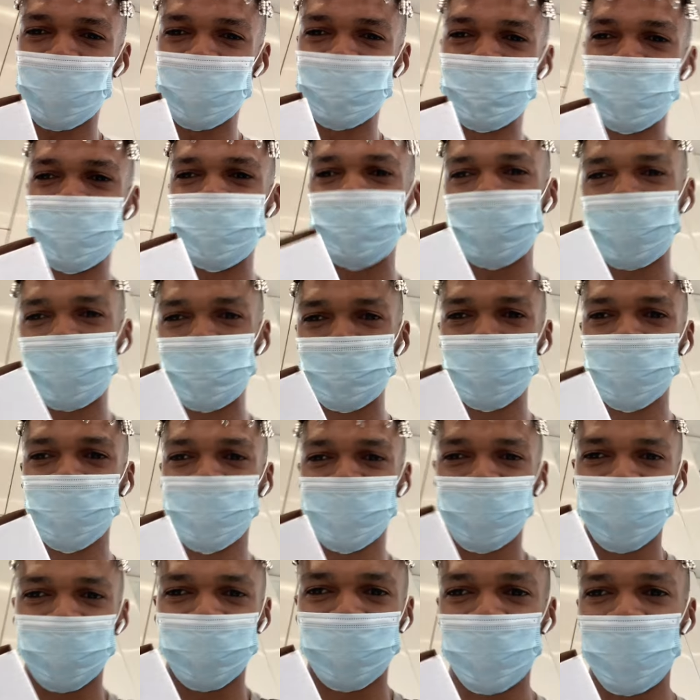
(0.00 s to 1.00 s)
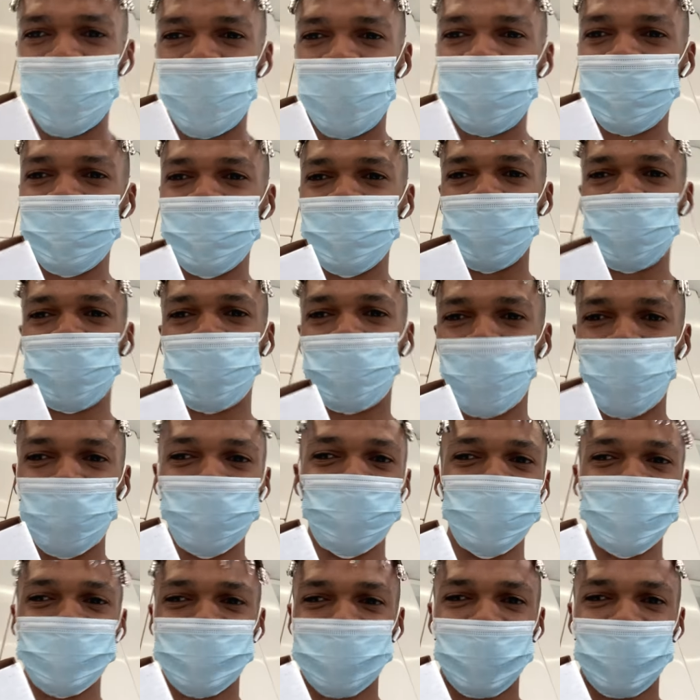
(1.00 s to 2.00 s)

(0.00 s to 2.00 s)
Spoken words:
And they tell me that I need a COVID